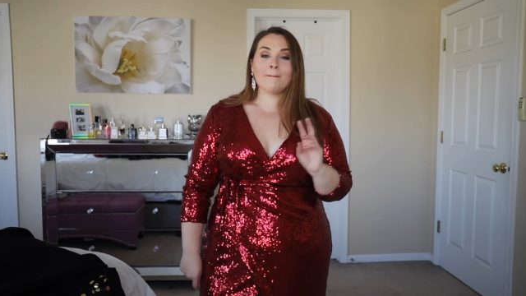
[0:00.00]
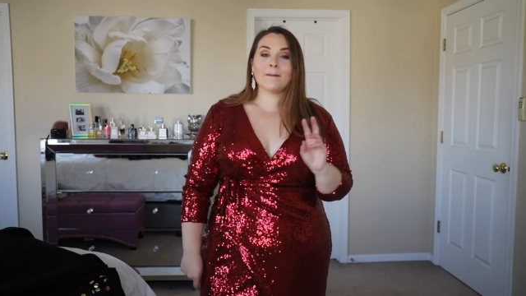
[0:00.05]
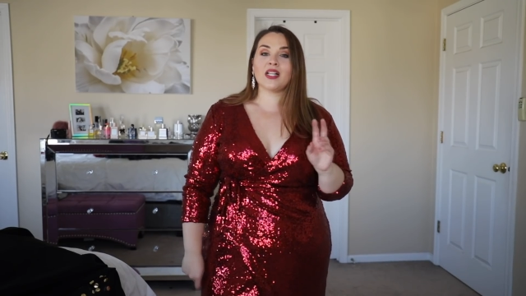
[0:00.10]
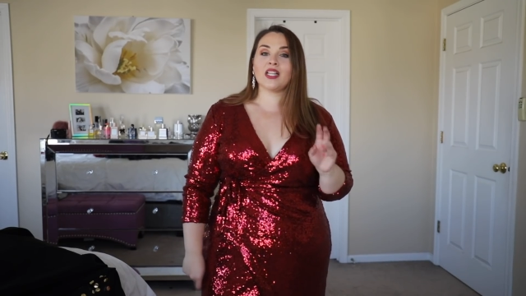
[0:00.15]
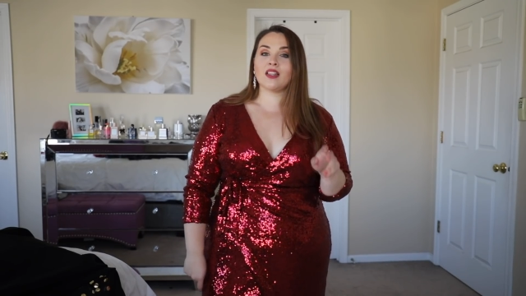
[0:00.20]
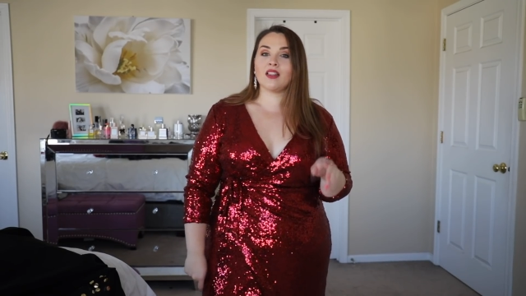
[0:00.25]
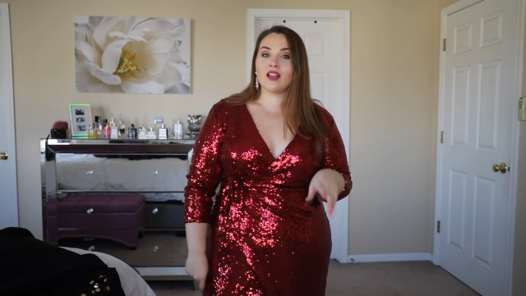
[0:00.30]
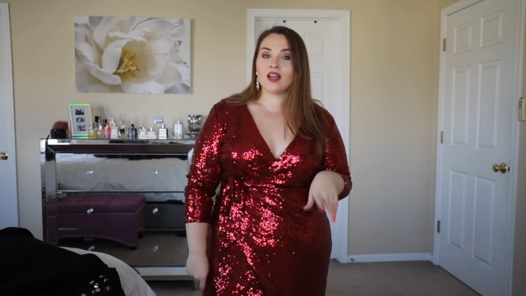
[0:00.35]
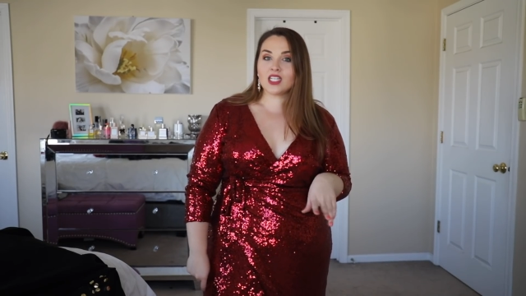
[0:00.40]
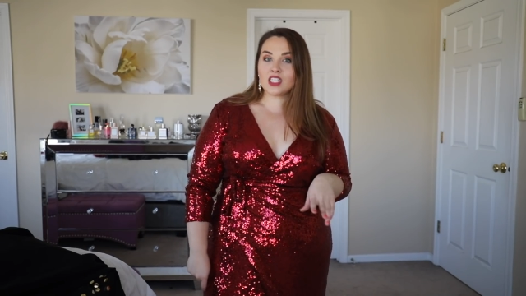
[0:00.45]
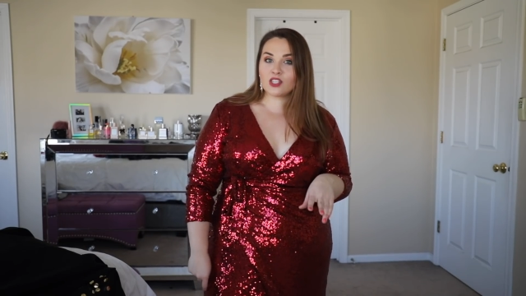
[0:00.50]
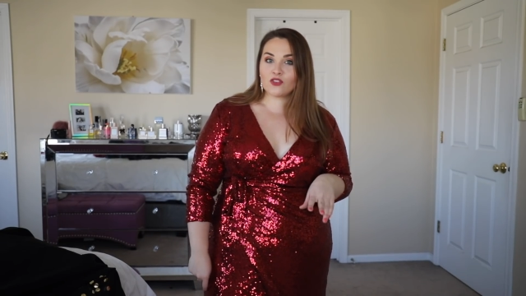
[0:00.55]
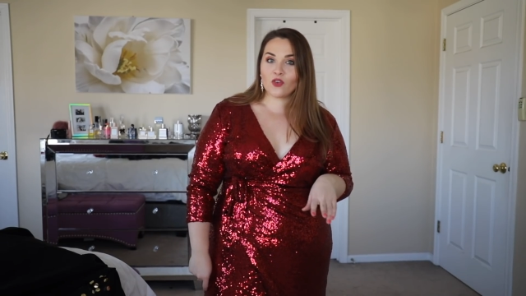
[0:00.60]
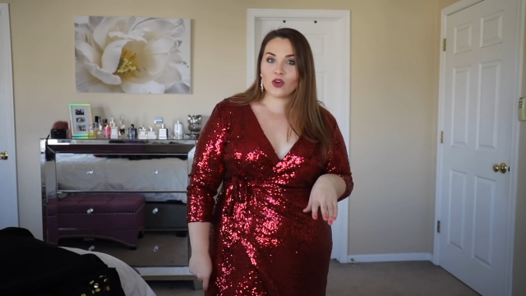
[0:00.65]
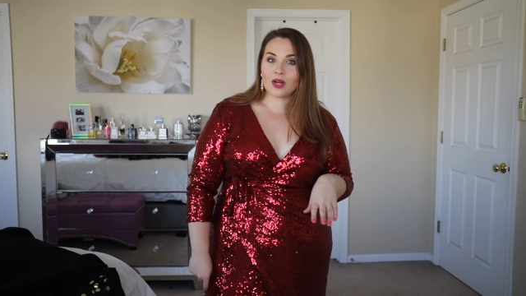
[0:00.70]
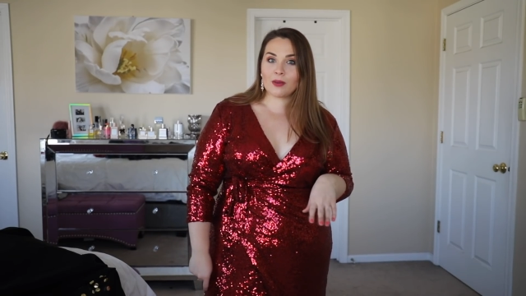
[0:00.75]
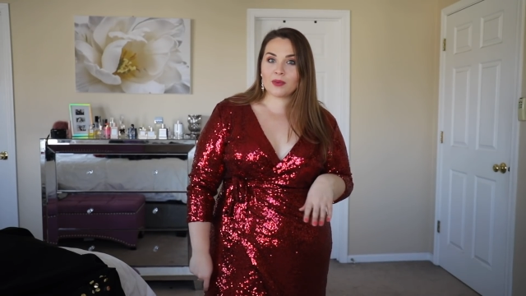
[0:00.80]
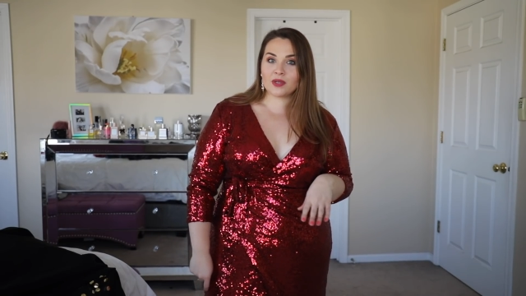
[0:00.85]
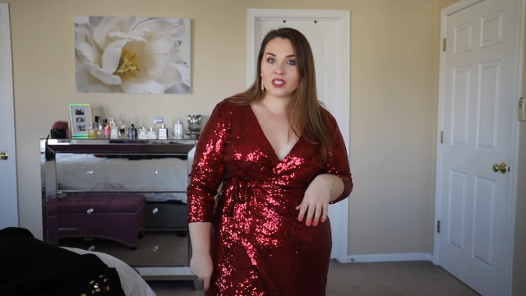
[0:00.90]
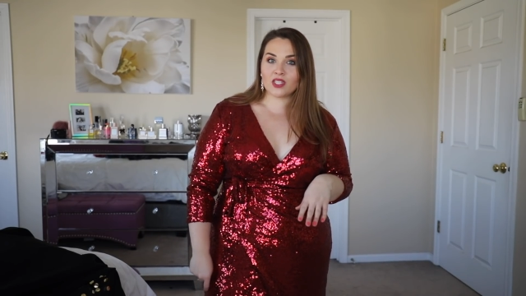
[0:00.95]
plus
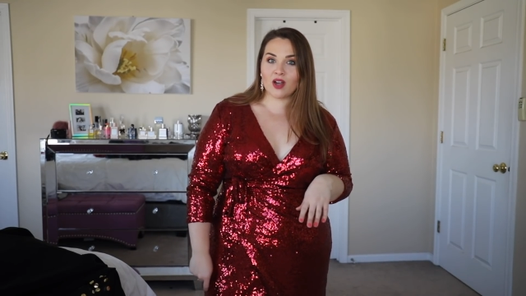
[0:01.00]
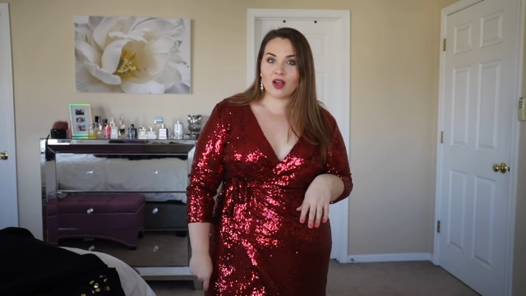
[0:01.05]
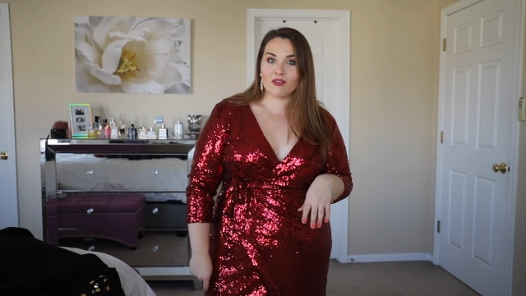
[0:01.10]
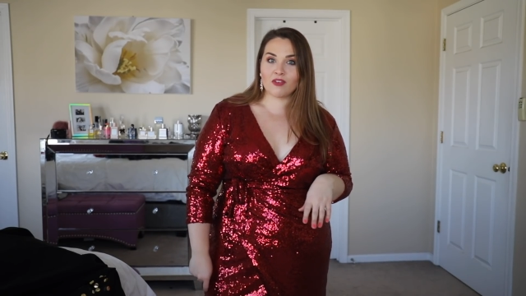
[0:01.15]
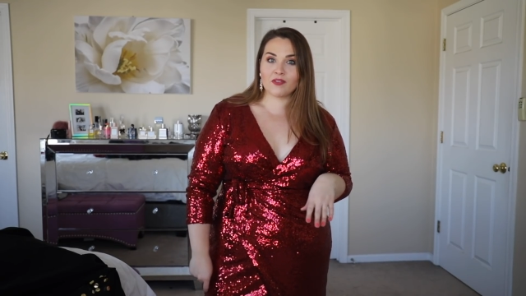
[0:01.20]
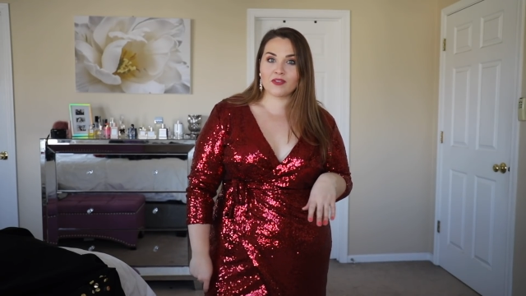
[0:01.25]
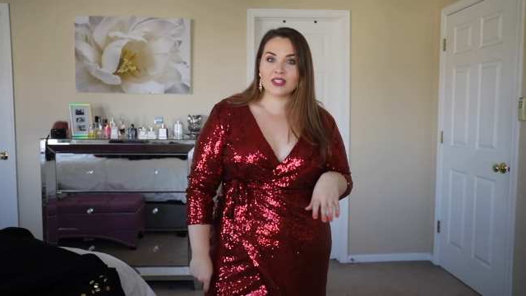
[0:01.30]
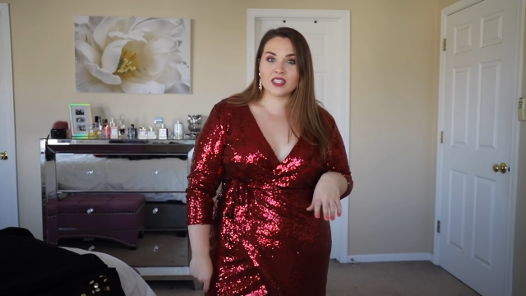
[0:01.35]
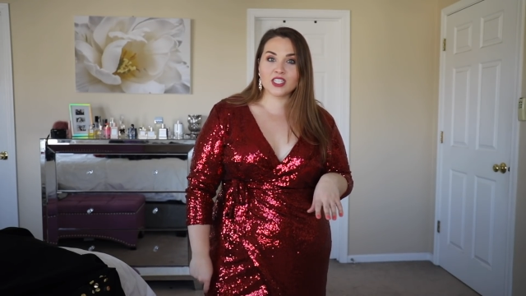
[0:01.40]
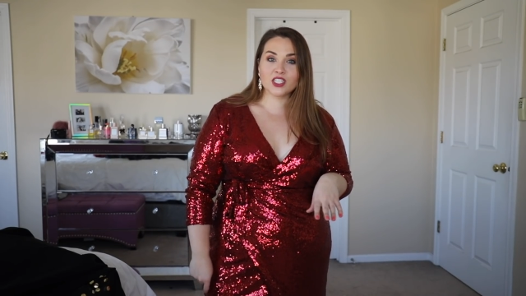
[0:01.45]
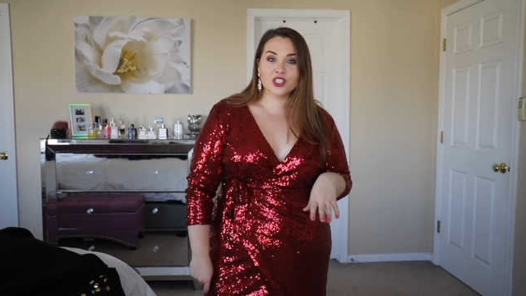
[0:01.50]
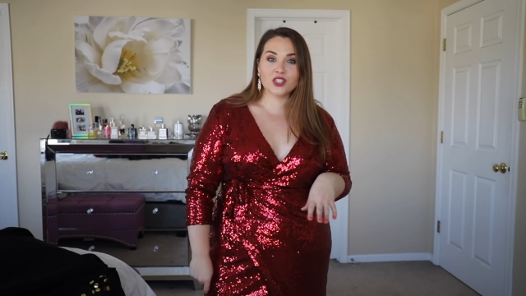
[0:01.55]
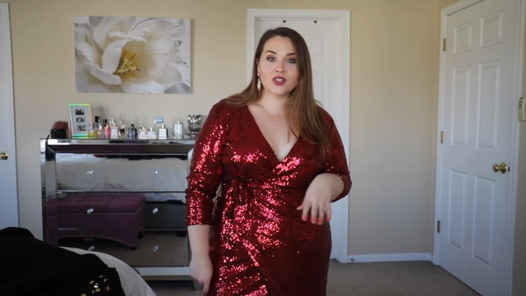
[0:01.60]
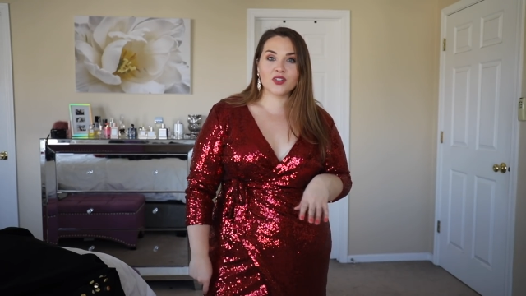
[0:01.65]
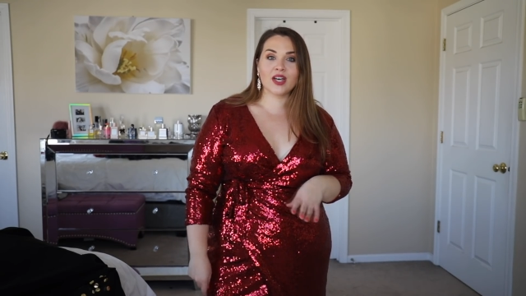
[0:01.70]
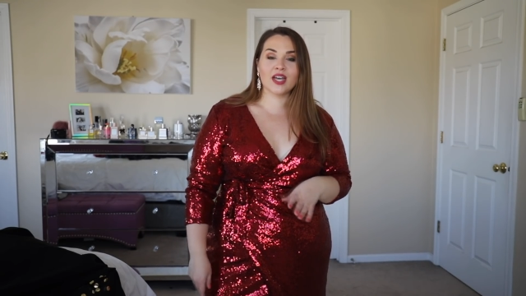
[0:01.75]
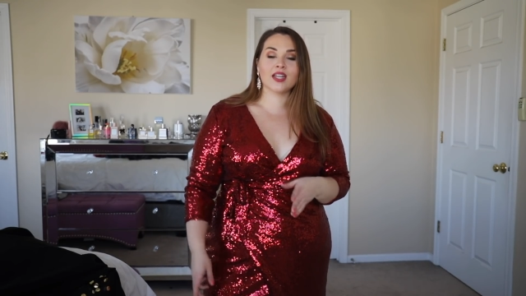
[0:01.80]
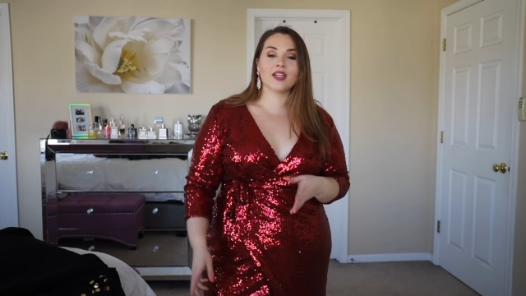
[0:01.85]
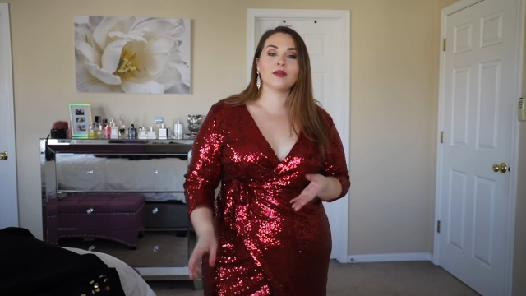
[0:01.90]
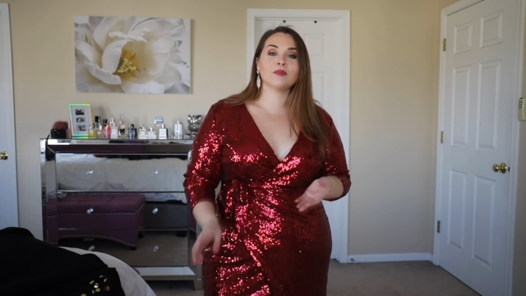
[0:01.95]
40% off of
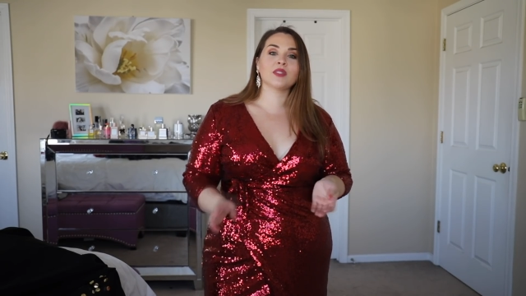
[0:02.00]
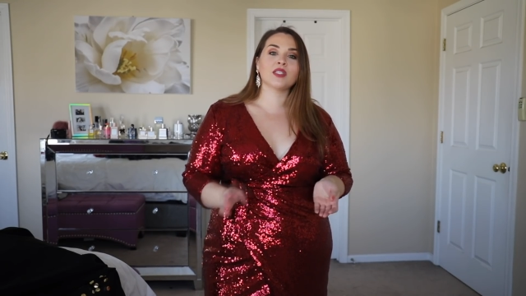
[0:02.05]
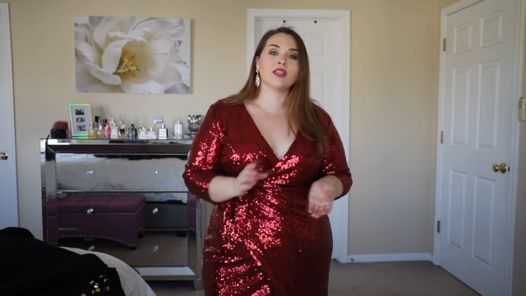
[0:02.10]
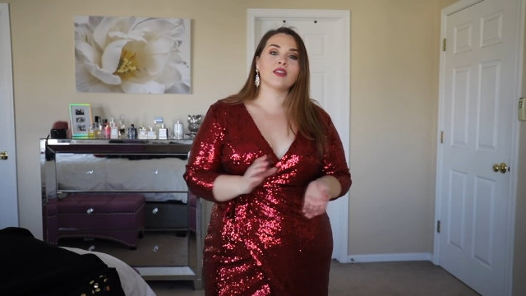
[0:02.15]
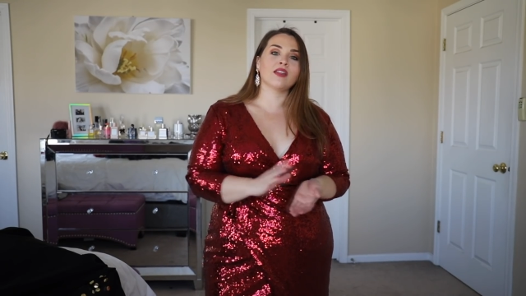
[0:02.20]
additional items,